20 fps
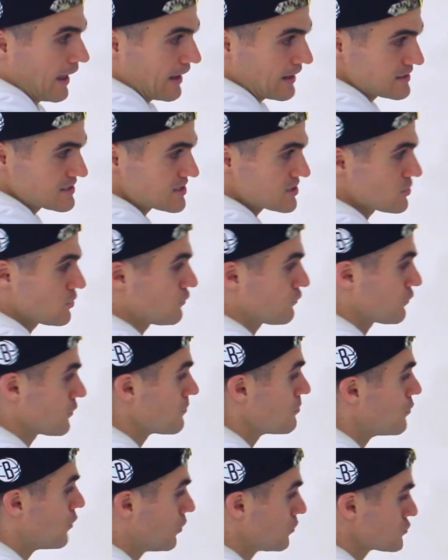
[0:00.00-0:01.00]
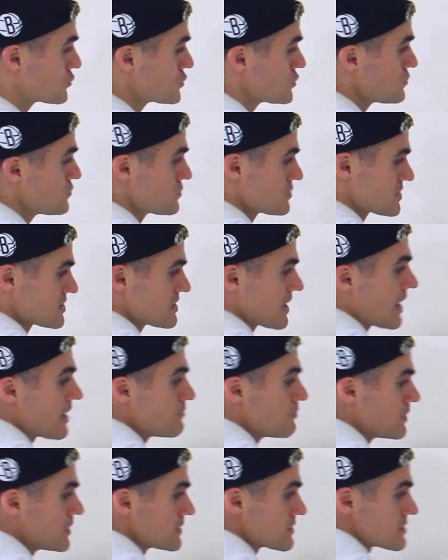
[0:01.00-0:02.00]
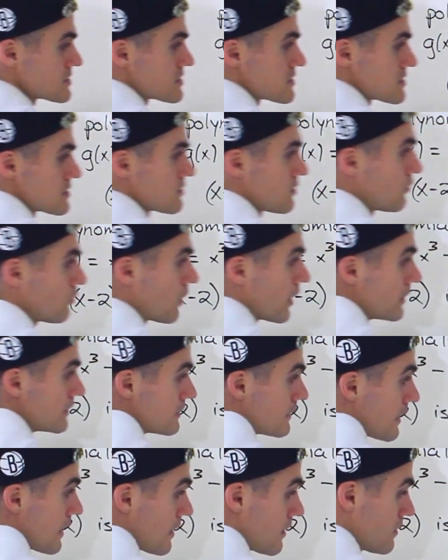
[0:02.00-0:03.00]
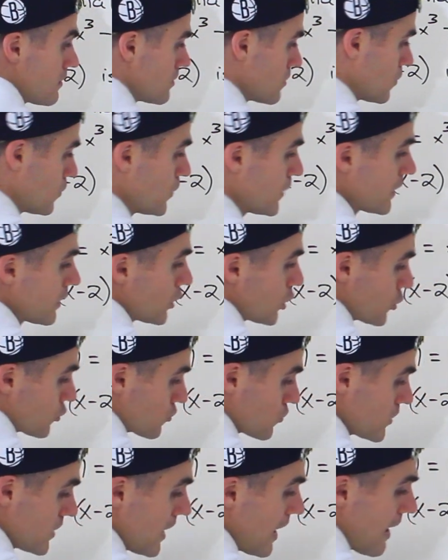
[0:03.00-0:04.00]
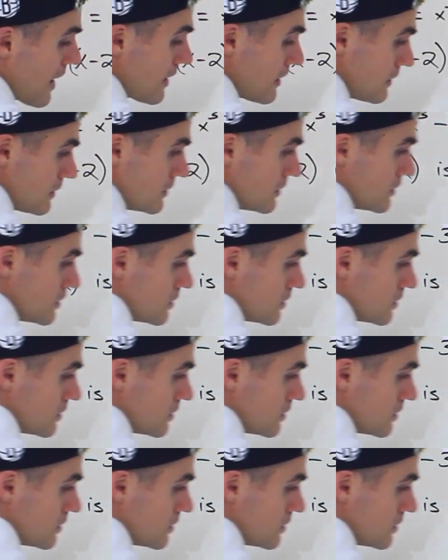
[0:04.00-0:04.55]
And so from those two statements right there, we can create